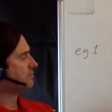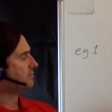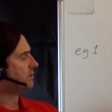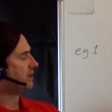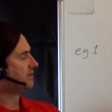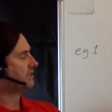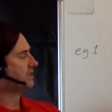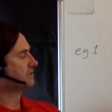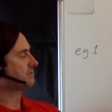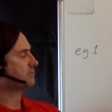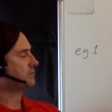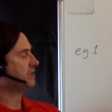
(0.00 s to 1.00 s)
we put our
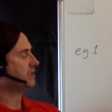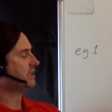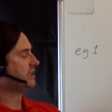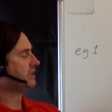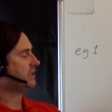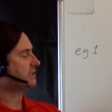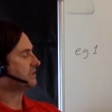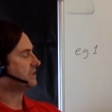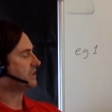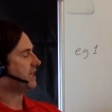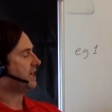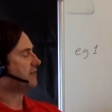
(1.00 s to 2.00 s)
decimal here and
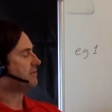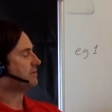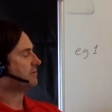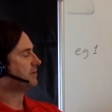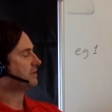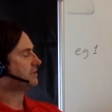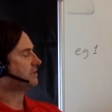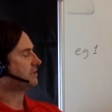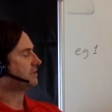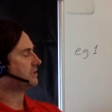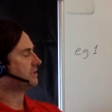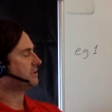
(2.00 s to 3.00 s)
see how many places
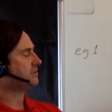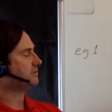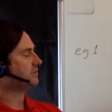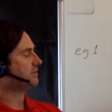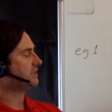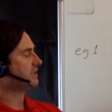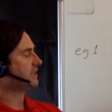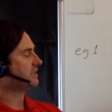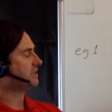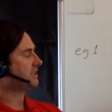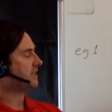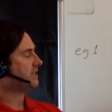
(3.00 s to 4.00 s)
I'd need to move it to get
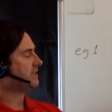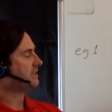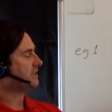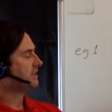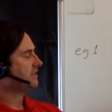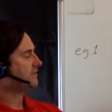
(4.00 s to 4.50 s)
to the end.